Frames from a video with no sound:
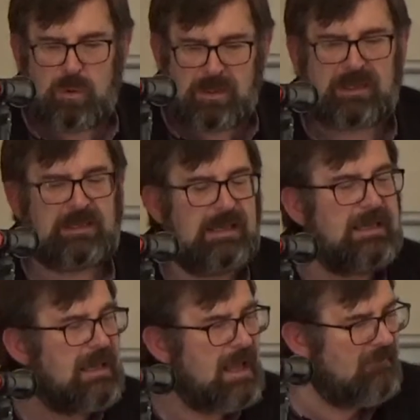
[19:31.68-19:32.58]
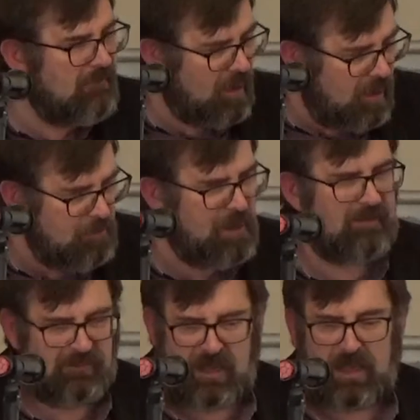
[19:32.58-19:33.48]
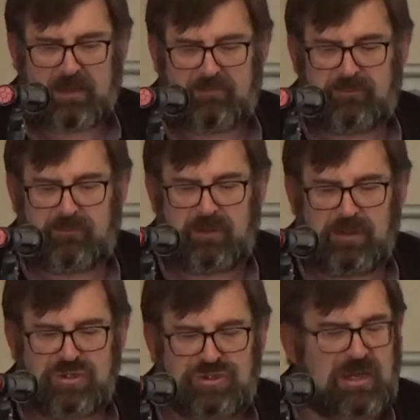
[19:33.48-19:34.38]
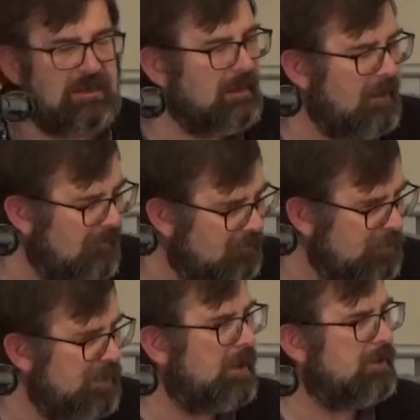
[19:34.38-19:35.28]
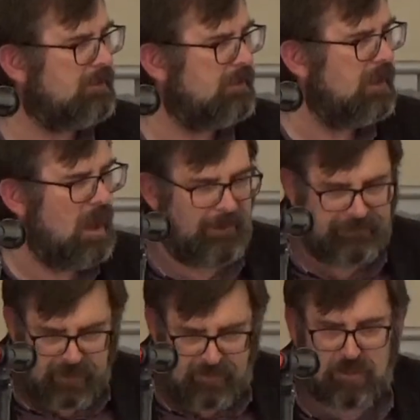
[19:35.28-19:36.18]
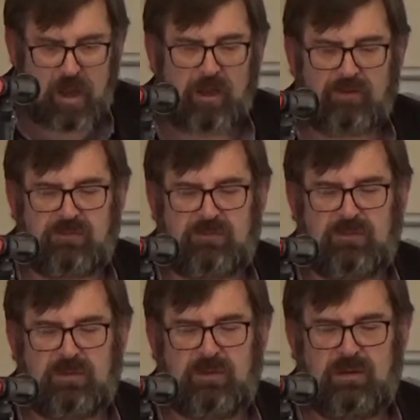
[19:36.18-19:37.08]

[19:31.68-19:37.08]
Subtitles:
willingly gave up his life, shedding his blood on the cross,